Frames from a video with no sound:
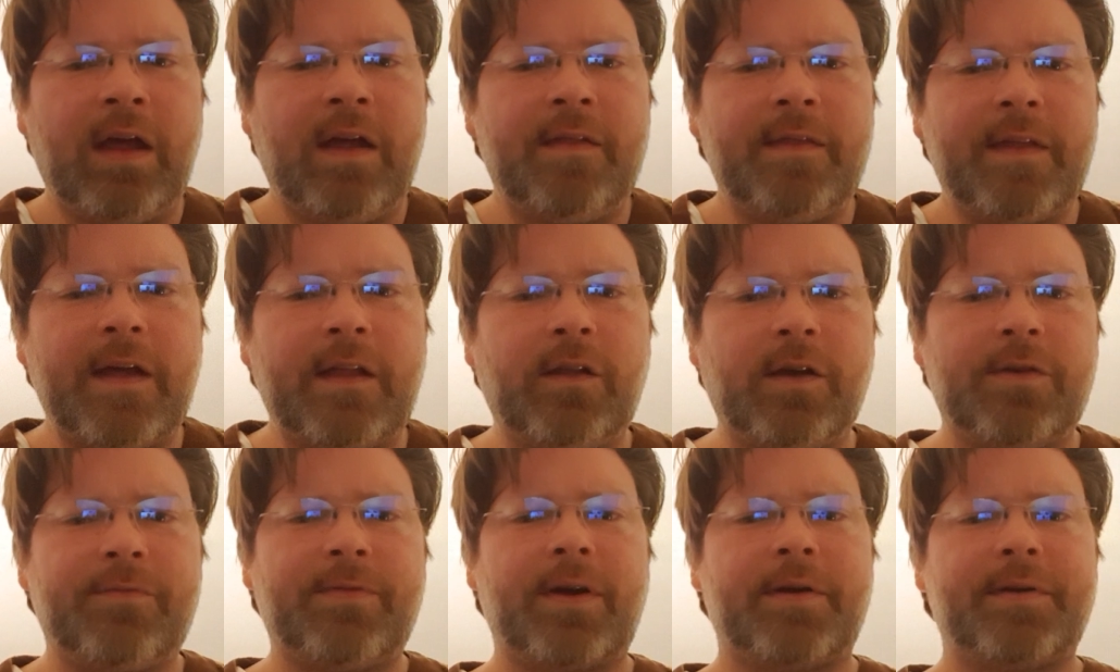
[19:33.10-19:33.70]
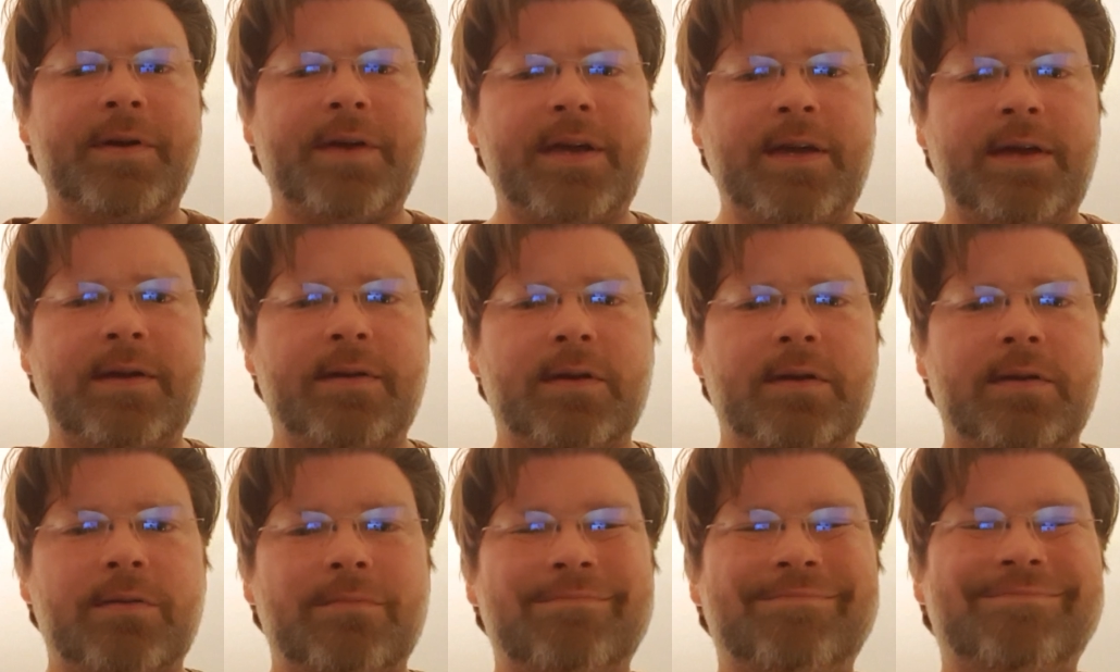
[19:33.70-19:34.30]
they look very,
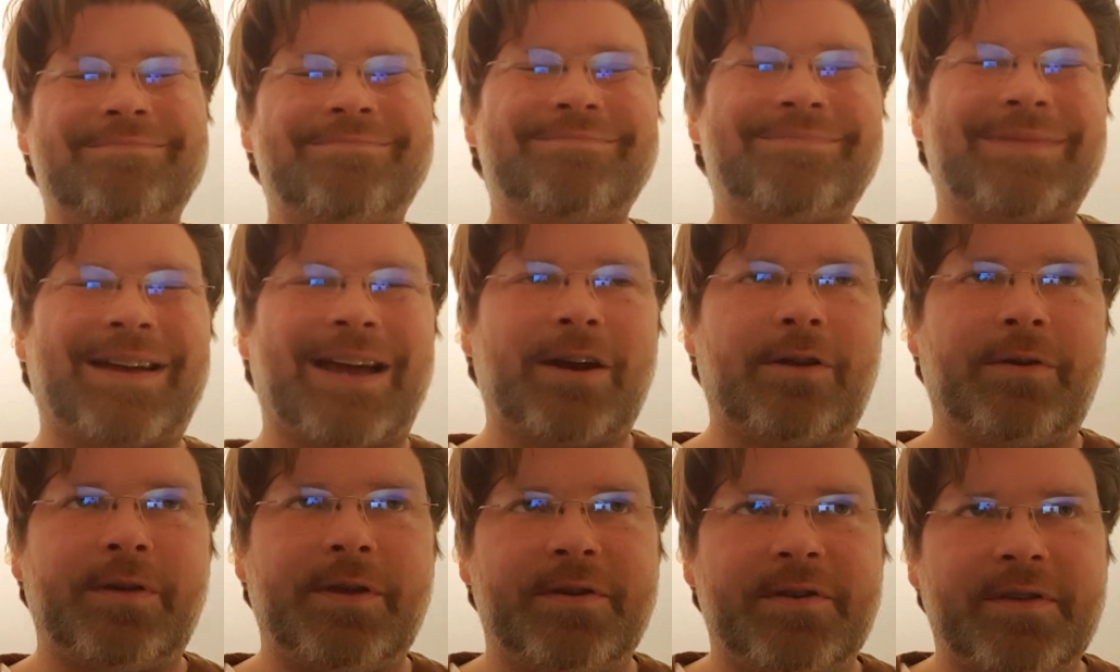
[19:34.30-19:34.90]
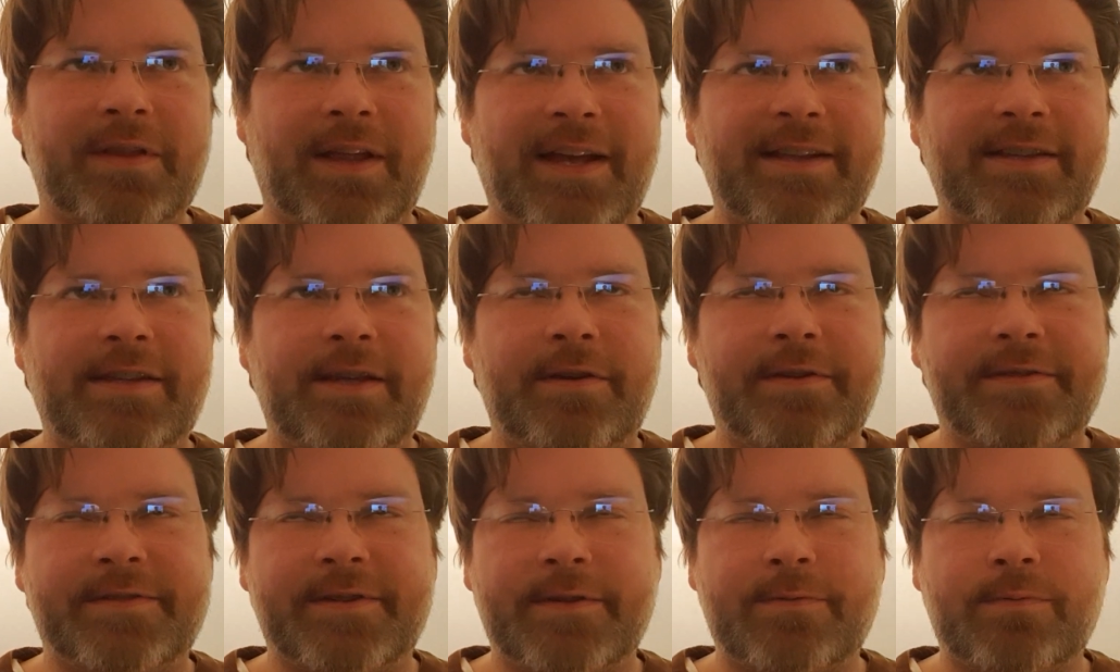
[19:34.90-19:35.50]
I don't like to
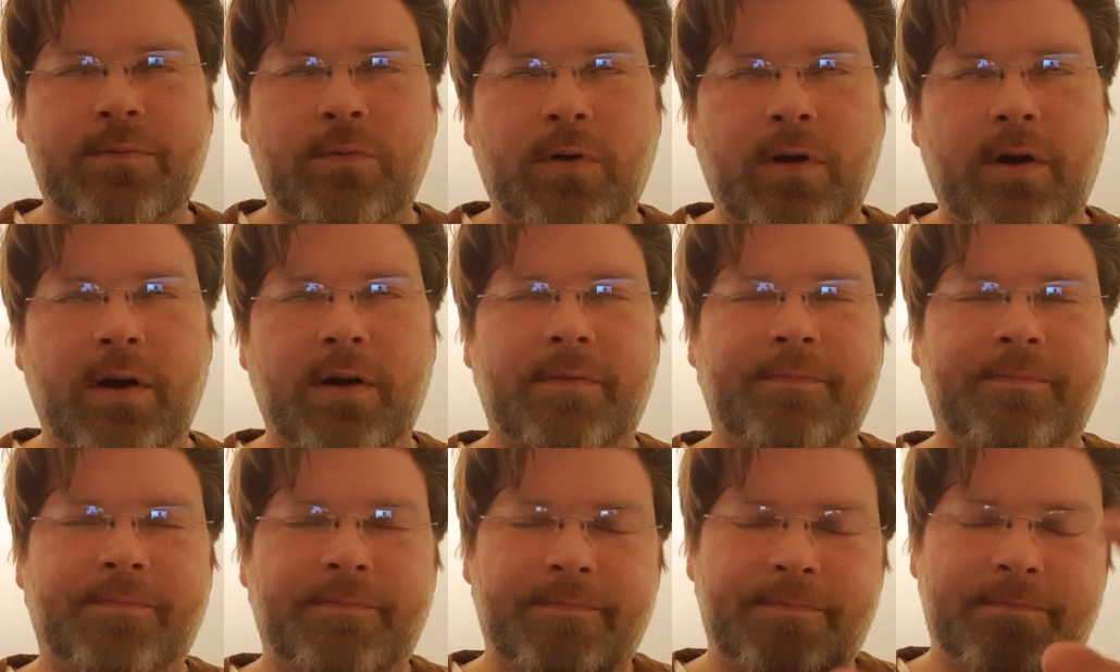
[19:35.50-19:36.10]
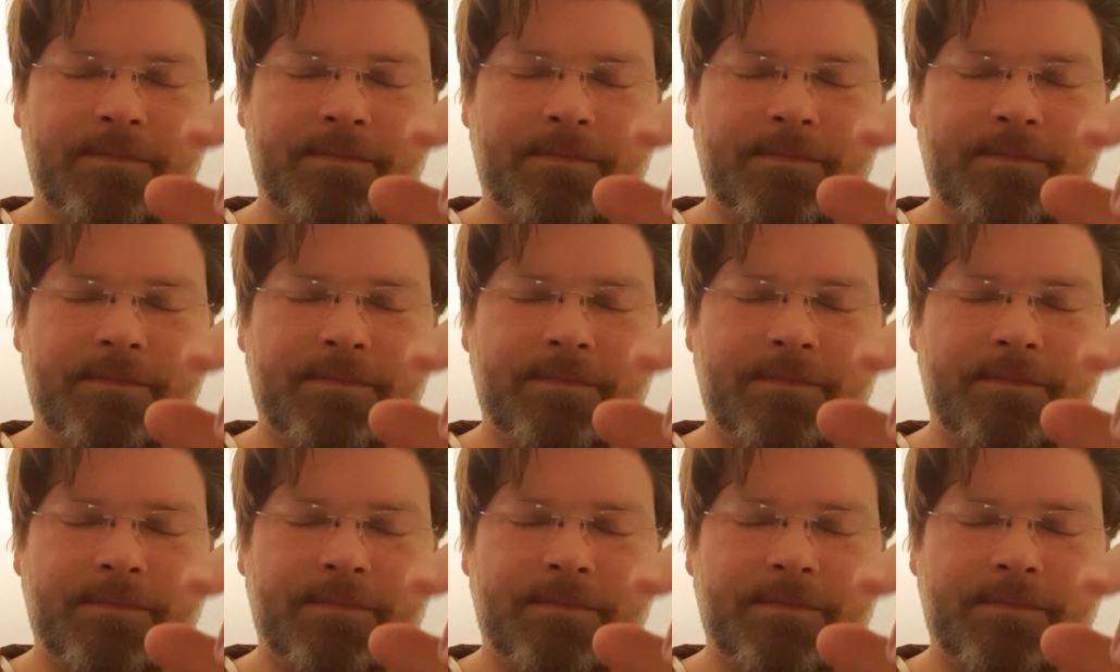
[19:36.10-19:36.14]
use this word